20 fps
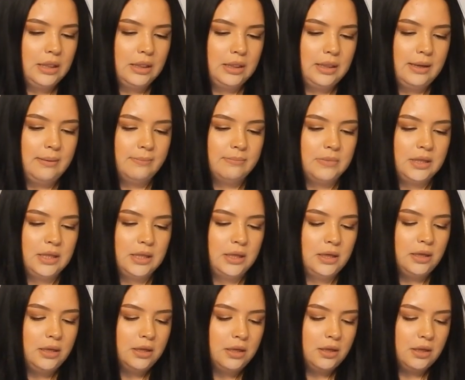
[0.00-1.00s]
let
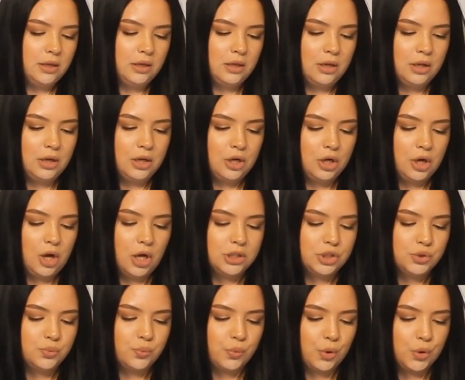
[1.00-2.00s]
me
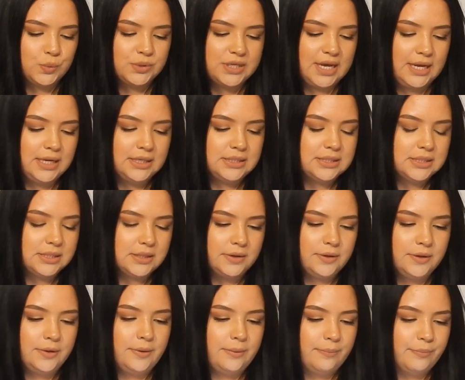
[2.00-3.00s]
not rotate.
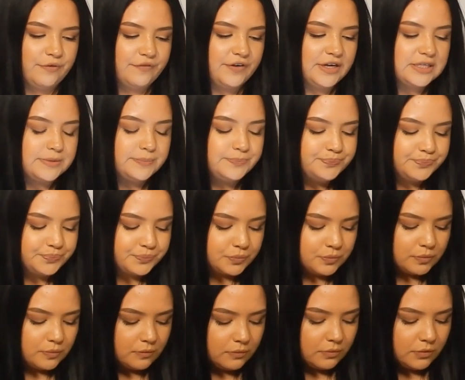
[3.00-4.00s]
Perfect.
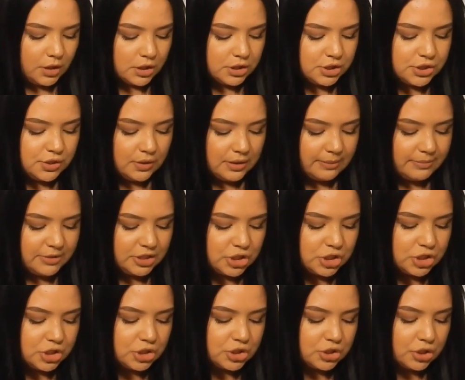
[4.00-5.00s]
So let me
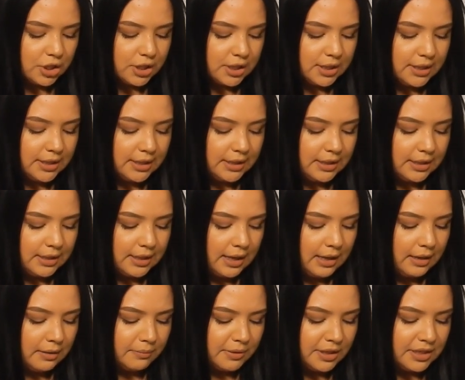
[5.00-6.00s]
start
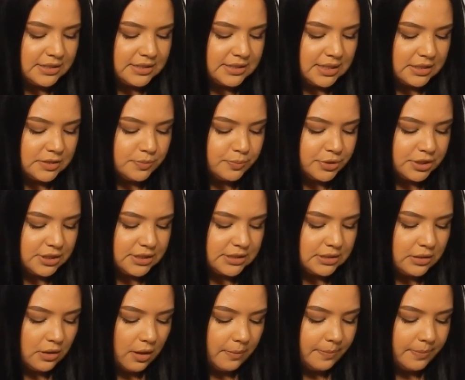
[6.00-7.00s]
again because that's pretty
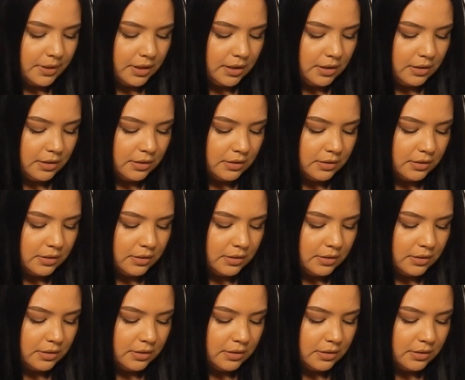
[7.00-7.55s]
sloppy.